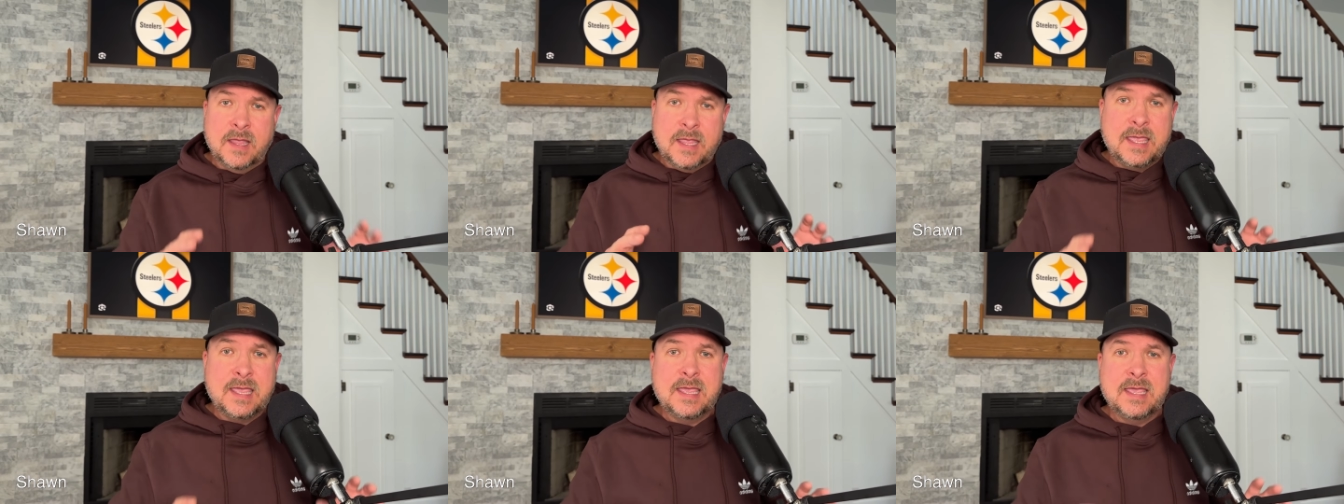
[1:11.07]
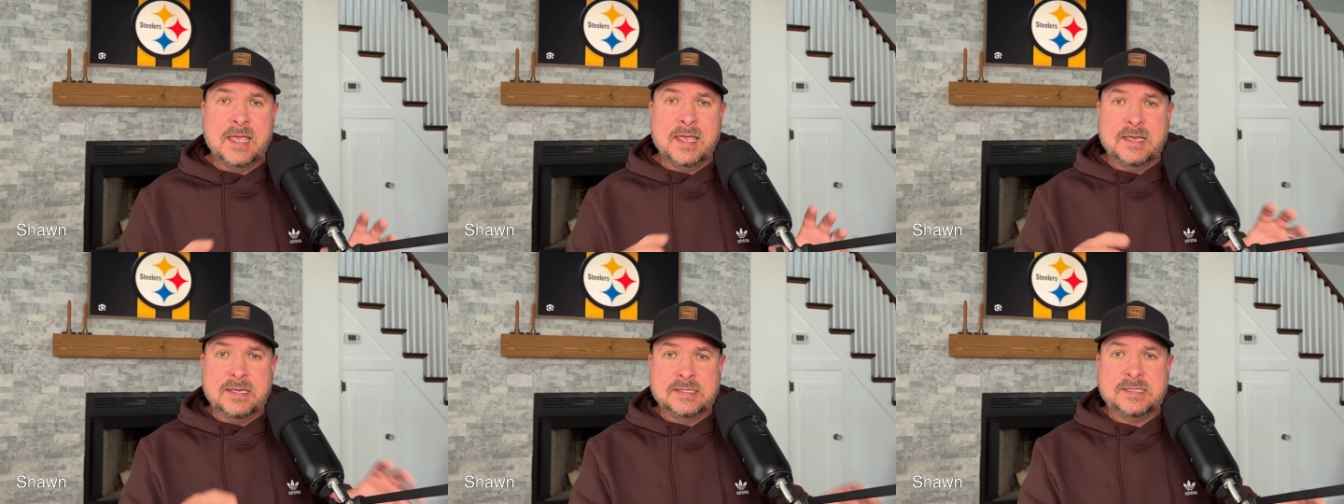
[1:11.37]

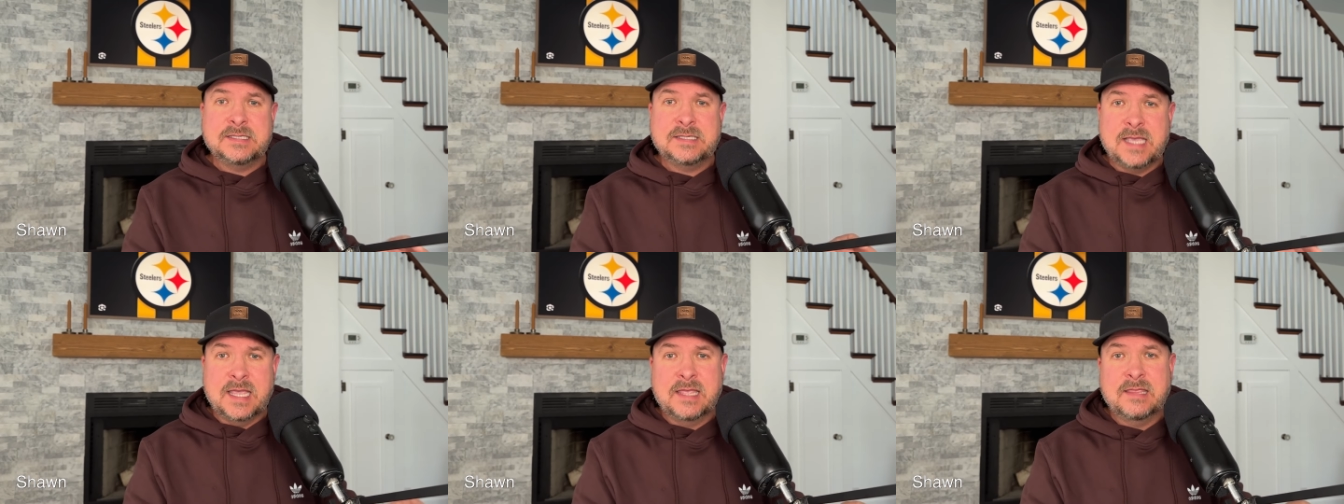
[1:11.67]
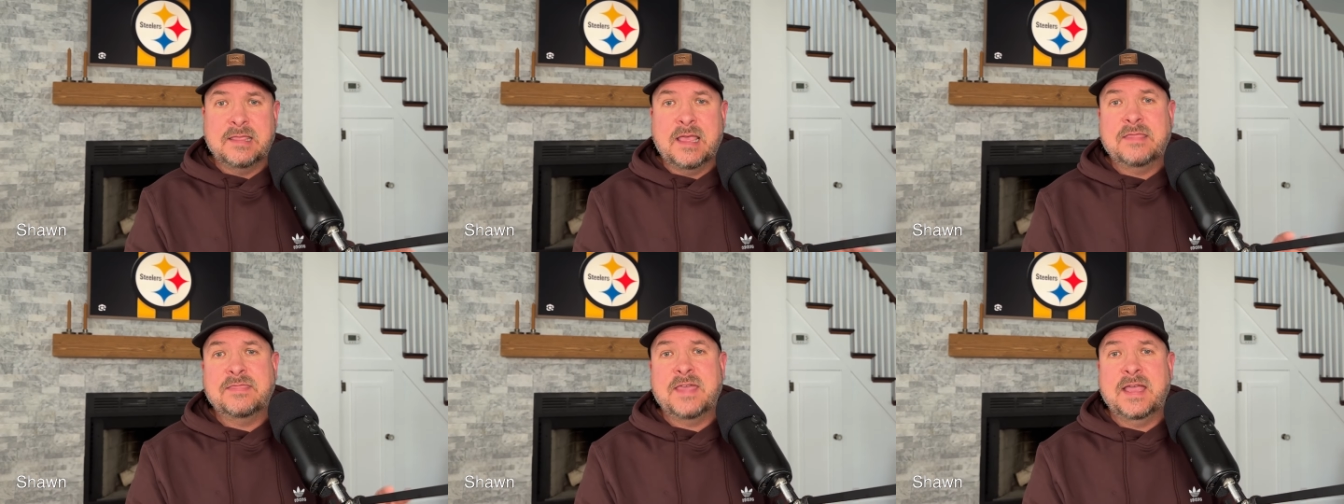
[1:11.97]
he is
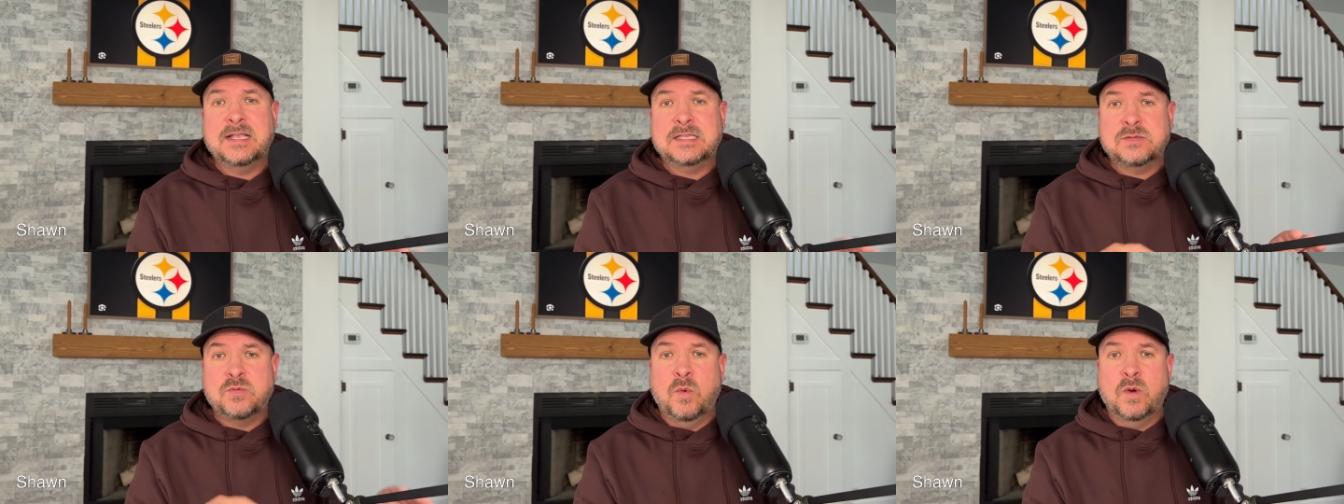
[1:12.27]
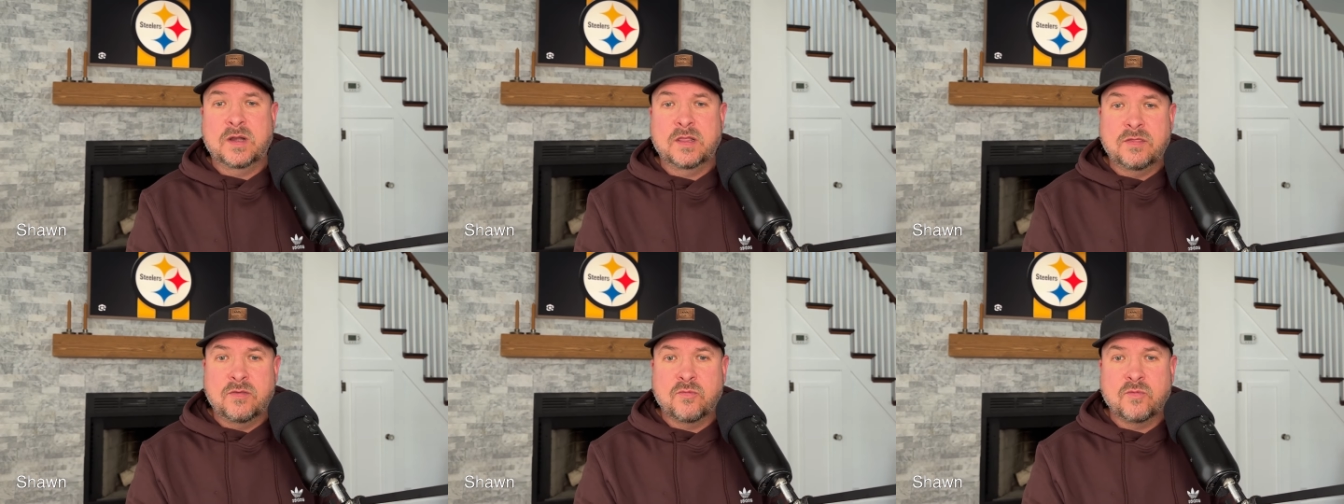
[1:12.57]
saying that that's
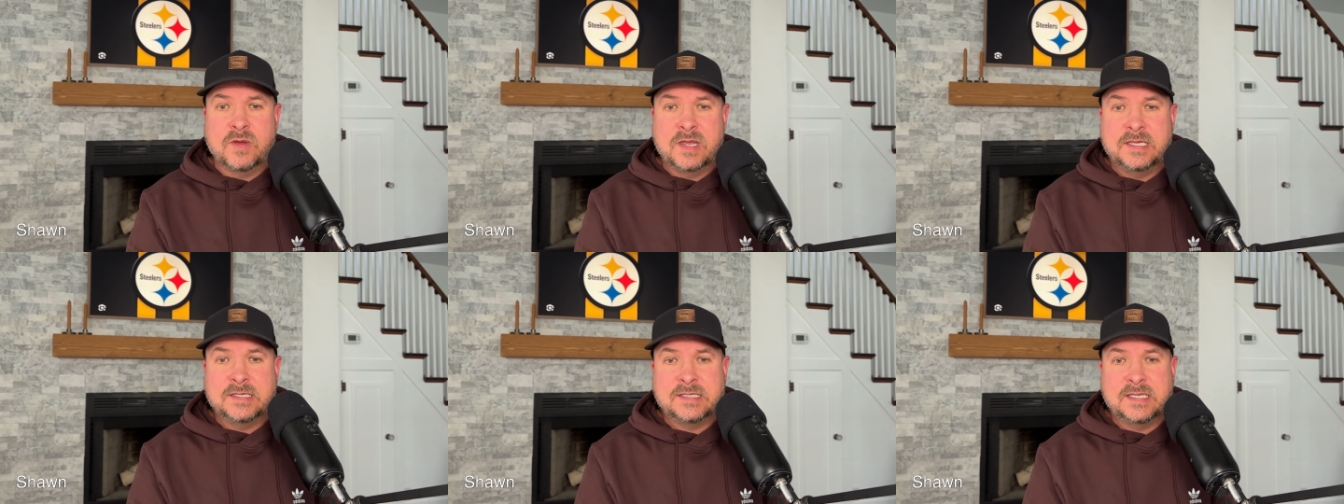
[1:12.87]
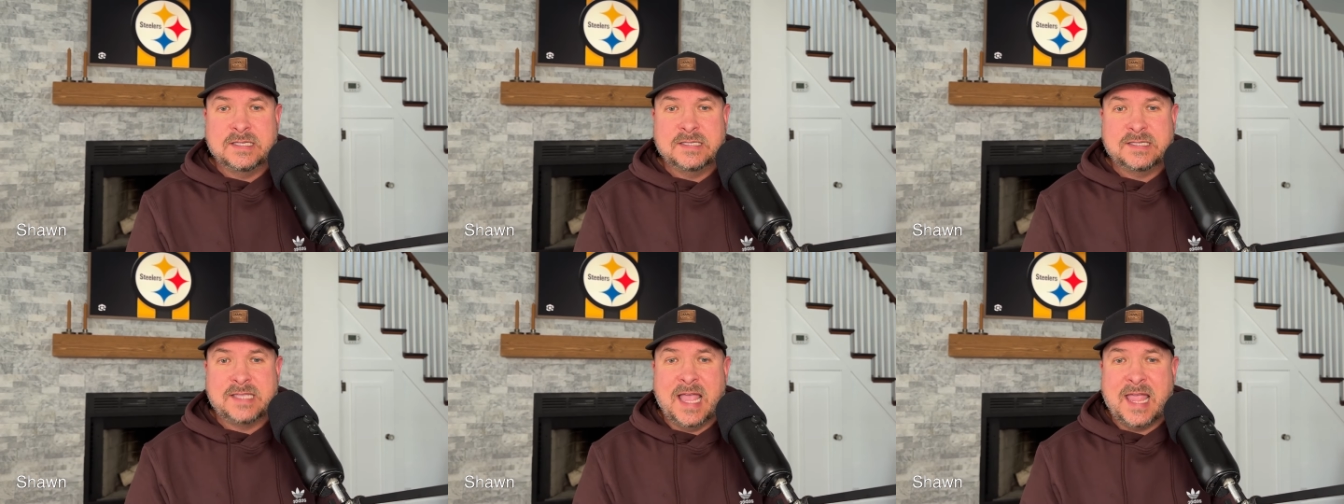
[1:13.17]
one of the
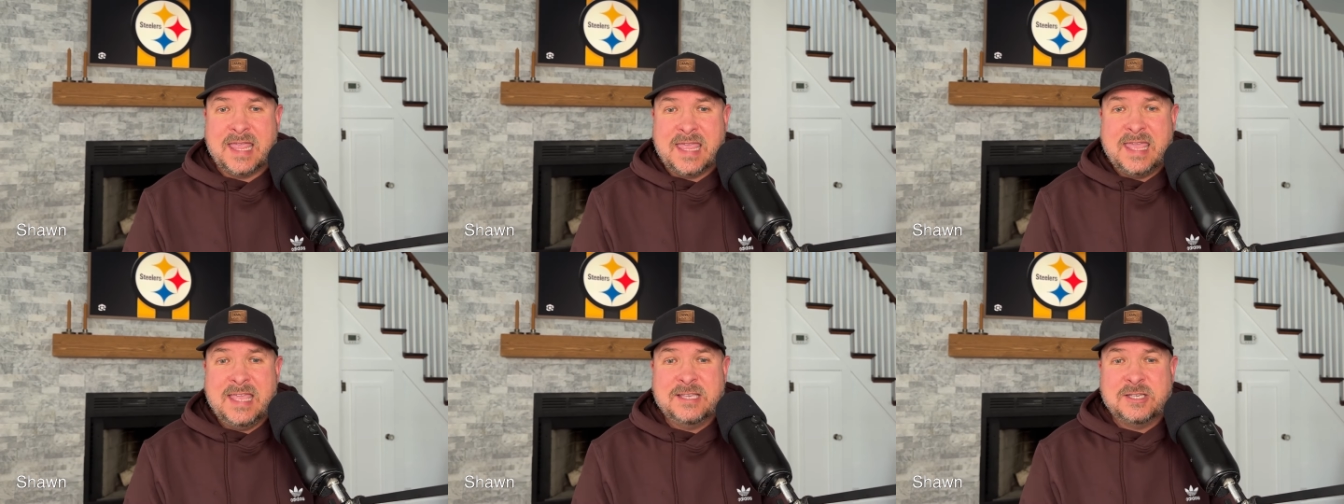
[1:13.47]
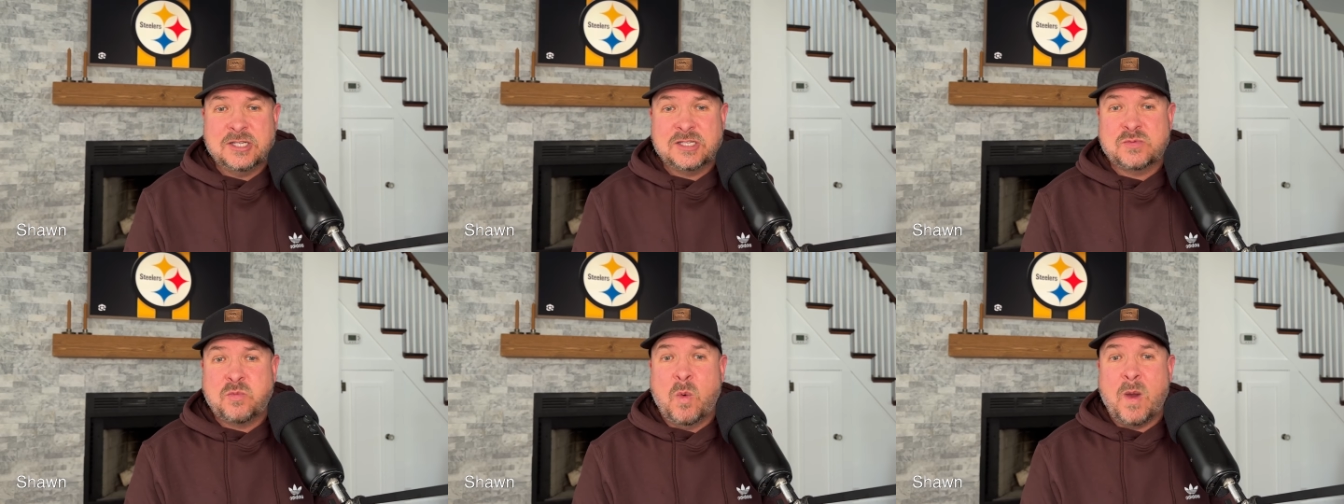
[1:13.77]
reasons that he
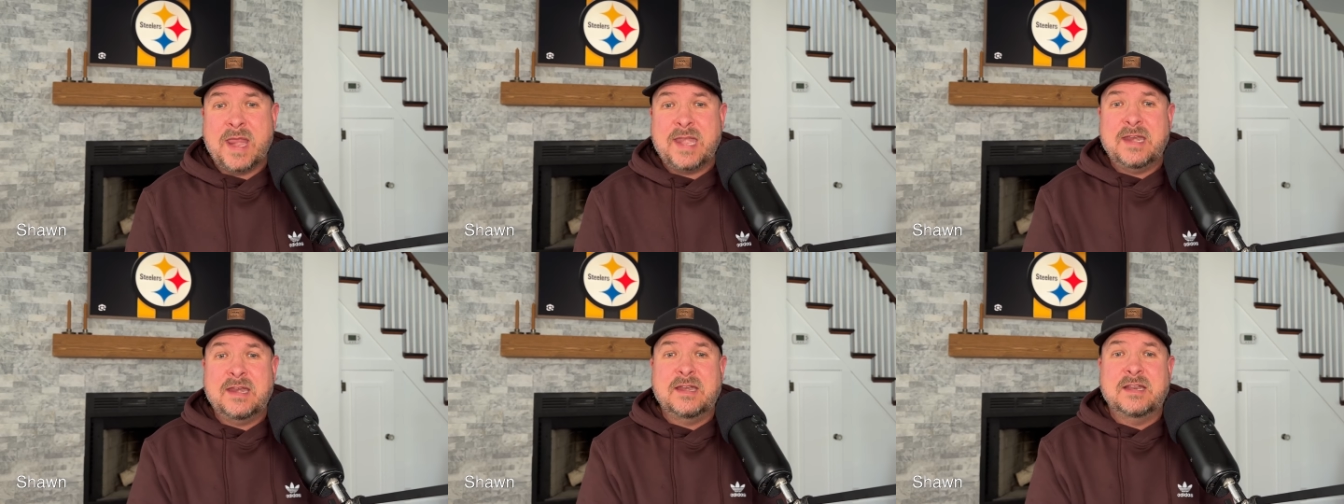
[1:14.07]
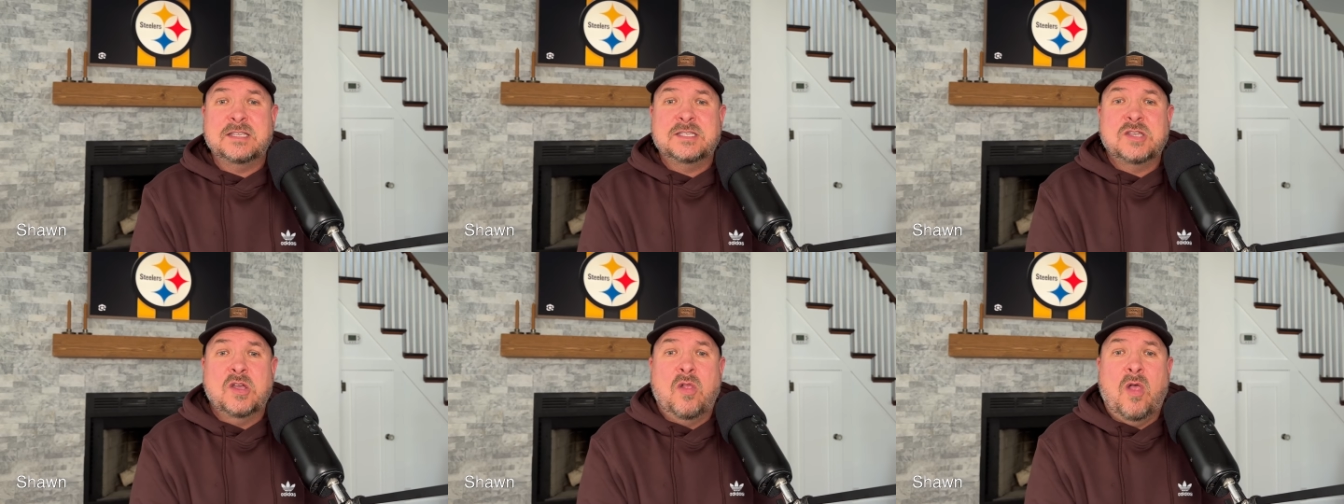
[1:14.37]
just waited
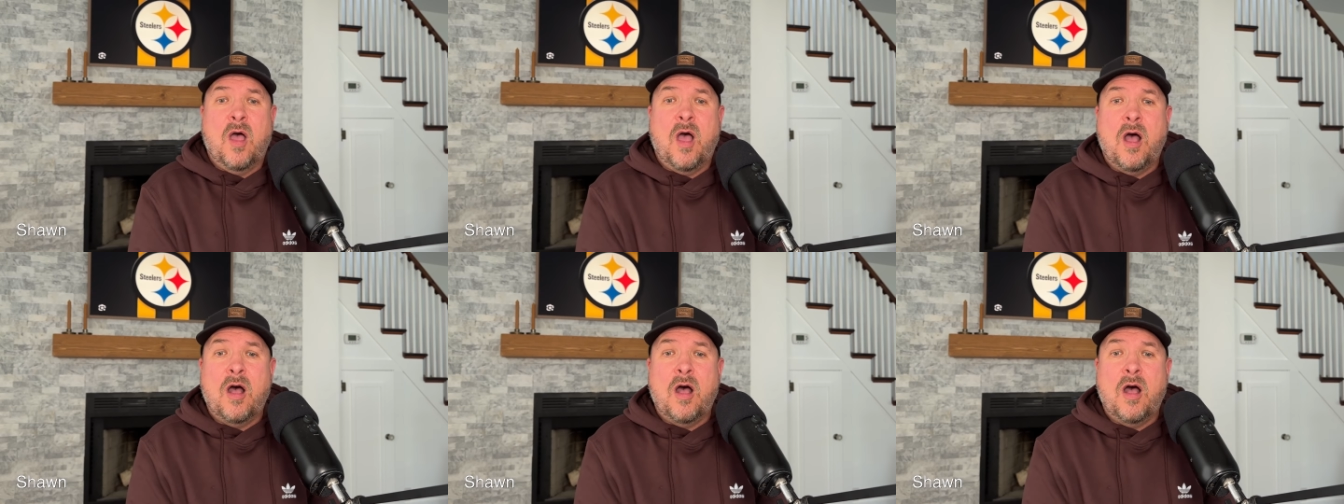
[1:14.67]
until